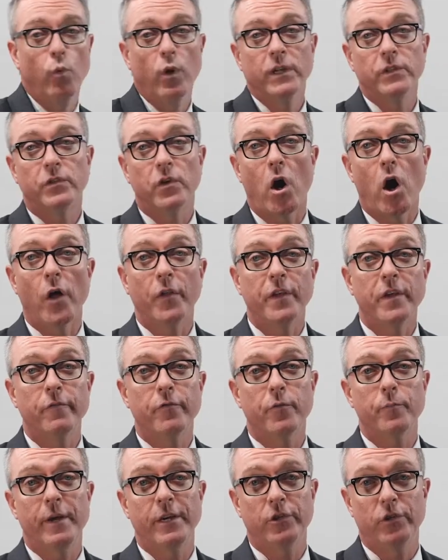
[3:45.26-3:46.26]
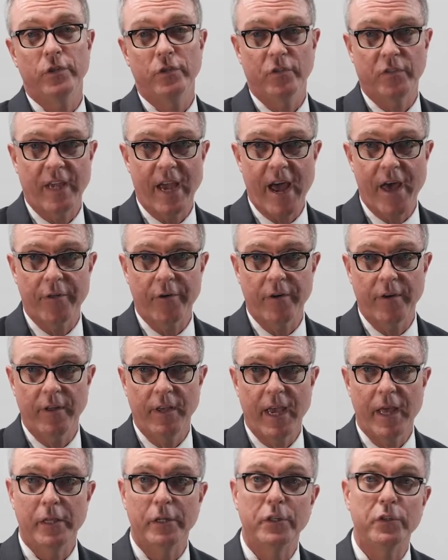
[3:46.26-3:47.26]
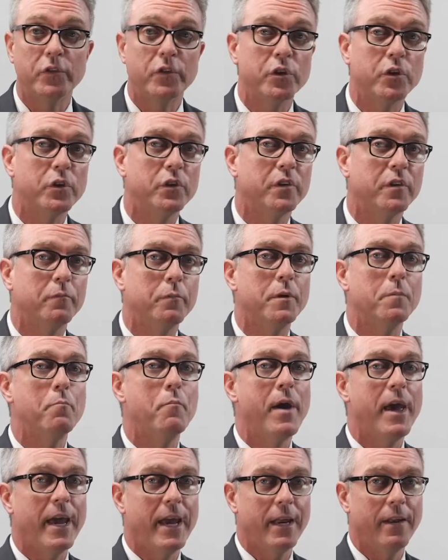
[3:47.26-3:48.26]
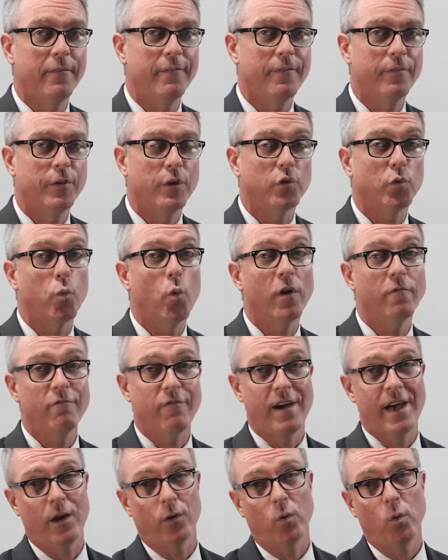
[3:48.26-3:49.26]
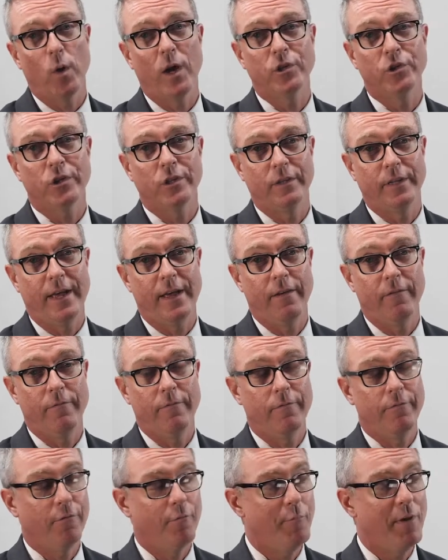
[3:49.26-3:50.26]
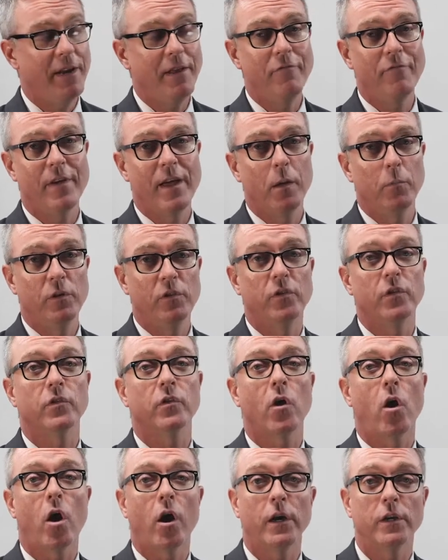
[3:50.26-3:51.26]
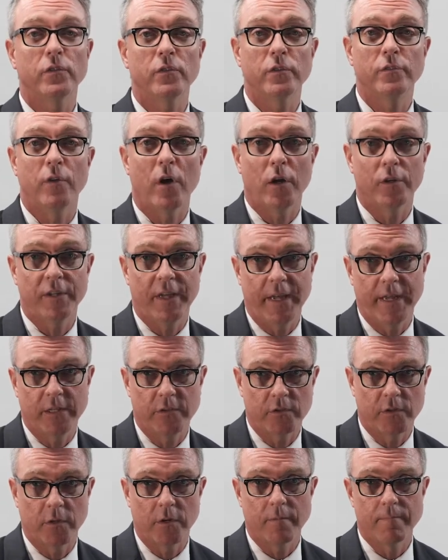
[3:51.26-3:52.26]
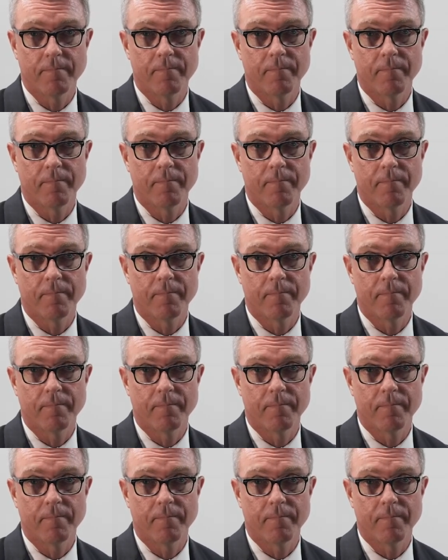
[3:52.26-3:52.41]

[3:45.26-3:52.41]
once all the information is gathered and the decisions have been made, there's one final question that, for many families, is the hardest of all to answer.